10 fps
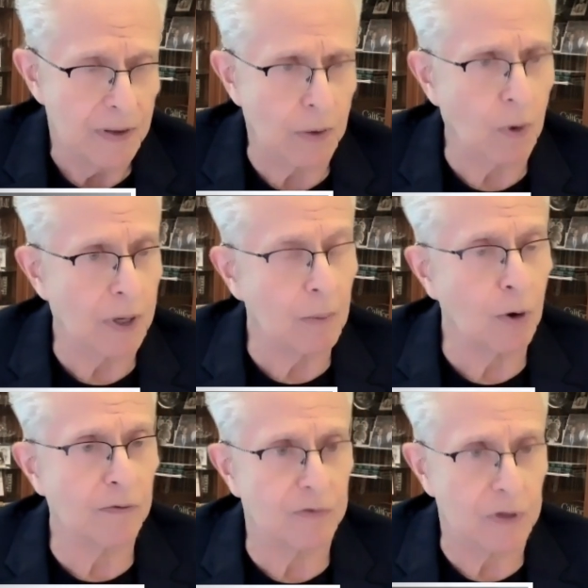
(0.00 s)
there were a
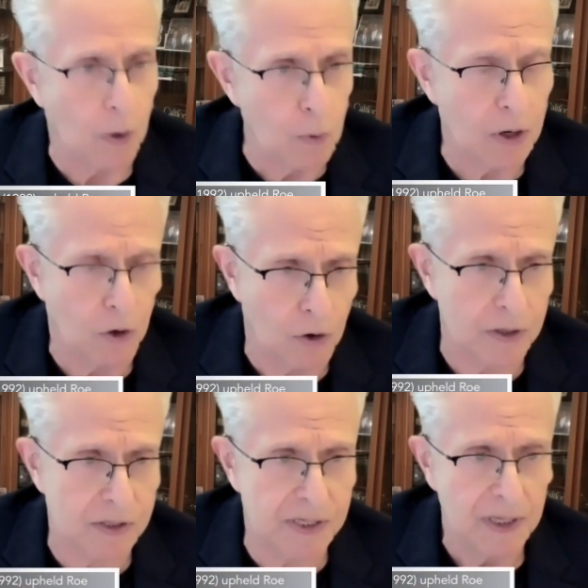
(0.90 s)
number of lower
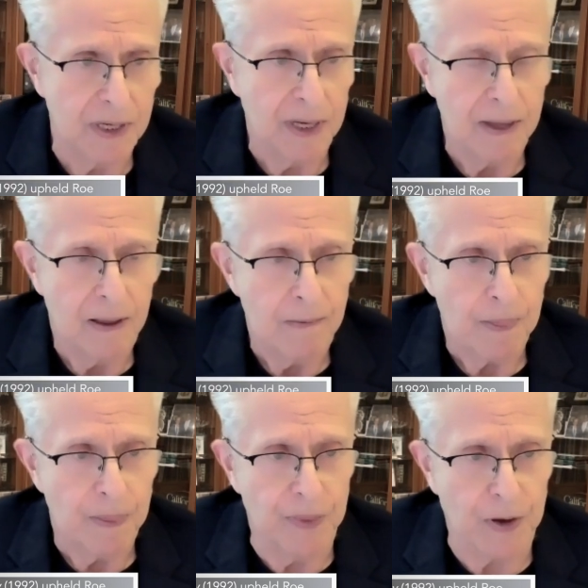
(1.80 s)
courts
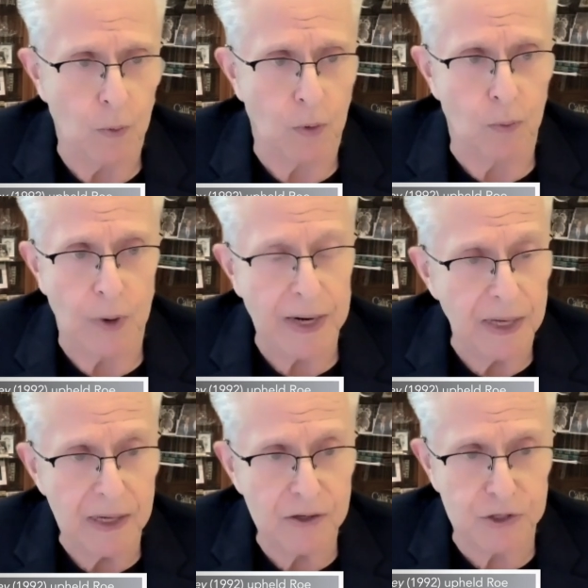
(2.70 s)
that were
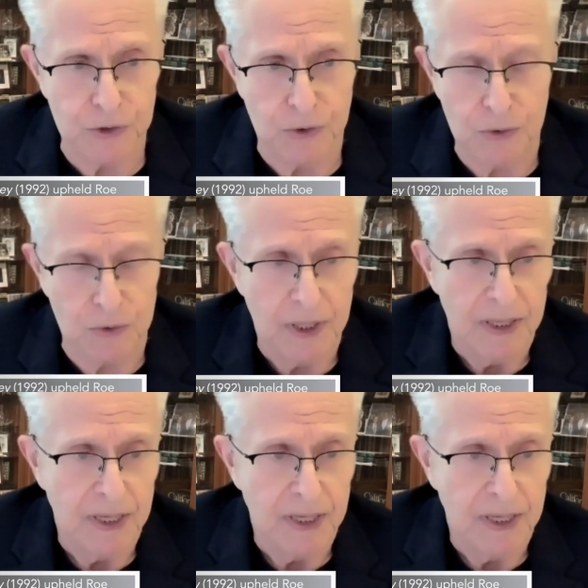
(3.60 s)
ready to